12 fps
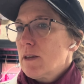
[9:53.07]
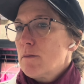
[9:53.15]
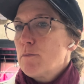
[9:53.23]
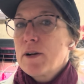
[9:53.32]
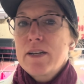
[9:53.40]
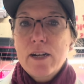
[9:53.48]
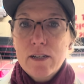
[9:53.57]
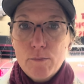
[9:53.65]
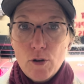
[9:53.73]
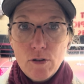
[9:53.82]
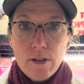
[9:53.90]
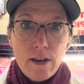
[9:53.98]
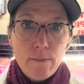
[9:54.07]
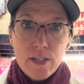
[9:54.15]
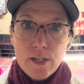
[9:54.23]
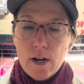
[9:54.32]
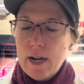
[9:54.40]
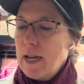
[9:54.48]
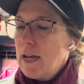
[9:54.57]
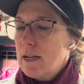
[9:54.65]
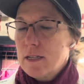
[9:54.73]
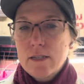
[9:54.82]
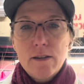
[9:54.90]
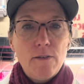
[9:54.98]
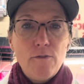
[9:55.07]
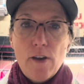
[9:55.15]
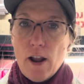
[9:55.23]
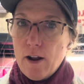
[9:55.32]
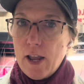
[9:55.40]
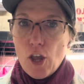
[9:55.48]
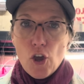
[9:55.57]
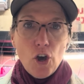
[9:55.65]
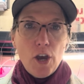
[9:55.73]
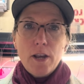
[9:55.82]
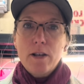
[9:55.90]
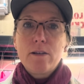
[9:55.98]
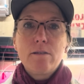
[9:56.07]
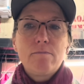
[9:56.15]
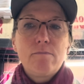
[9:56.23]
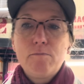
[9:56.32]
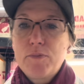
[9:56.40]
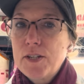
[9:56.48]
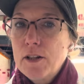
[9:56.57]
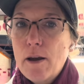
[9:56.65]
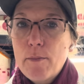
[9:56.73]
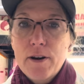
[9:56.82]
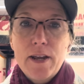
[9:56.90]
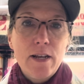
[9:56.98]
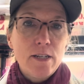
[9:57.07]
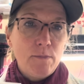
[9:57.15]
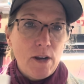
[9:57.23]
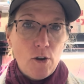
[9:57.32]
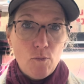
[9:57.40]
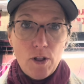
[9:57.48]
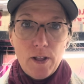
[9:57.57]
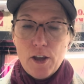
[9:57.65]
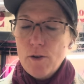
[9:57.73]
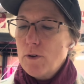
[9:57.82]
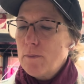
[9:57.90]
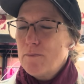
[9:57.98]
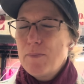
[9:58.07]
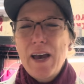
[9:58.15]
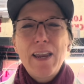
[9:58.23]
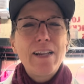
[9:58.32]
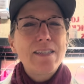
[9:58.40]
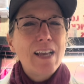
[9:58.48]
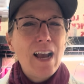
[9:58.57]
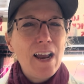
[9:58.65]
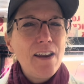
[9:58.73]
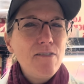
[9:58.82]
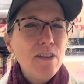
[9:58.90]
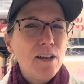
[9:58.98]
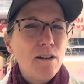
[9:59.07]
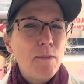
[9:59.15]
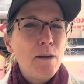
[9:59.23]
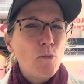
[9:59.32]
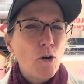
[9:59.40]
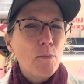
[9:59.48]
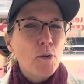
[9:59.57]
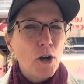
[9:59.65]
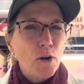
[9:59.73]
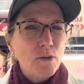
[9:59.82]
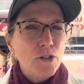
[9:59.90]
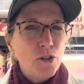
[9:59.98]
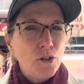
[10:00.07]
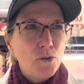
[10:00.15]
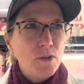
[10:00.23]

predictable in Missouri. It's a very good. Celebrity has been a really good one, but it's kind of a little bit more prone to